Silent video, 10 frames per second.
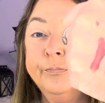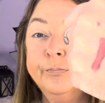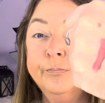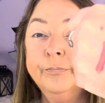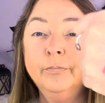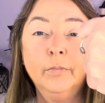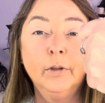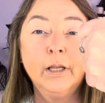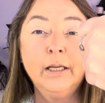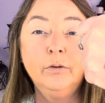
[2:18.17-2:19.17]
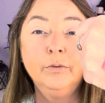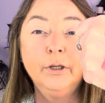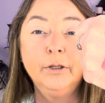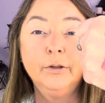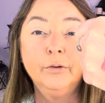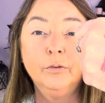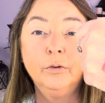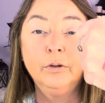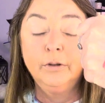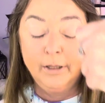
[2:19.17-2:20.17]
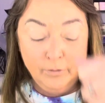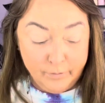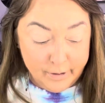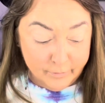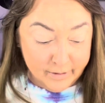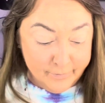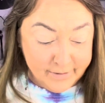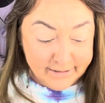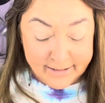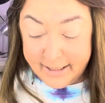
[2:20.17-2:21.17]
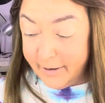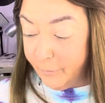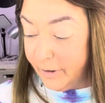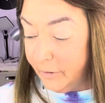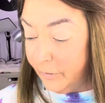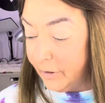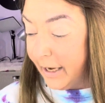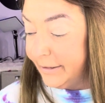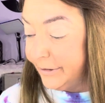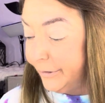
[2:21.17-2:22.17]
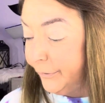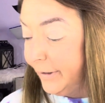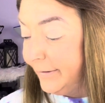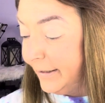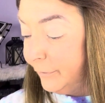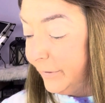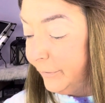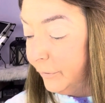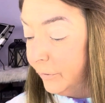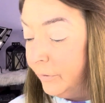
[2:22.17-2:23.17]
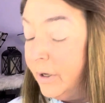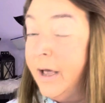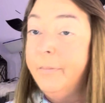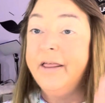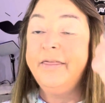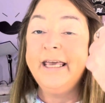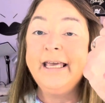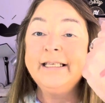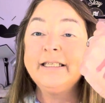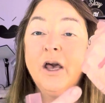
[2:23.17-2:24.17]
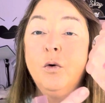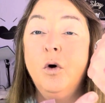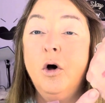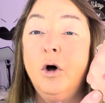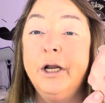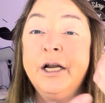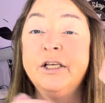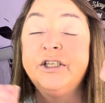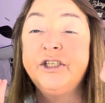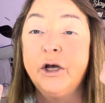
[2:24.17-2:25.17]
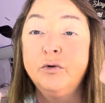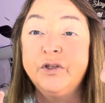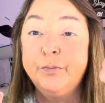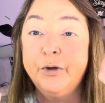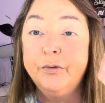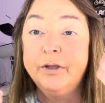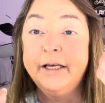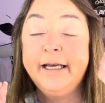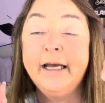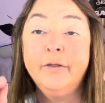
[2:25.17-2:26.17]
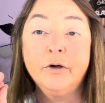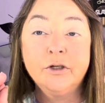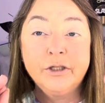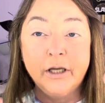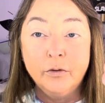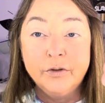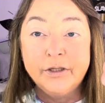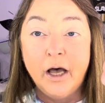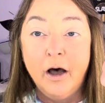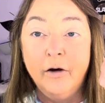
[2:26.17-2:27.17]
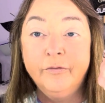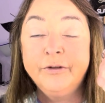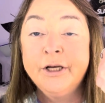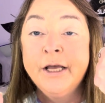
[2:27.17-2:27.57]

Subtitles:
I don't know. Let me see what look I do, and then we will. But these go on so smoothly. They're so soft.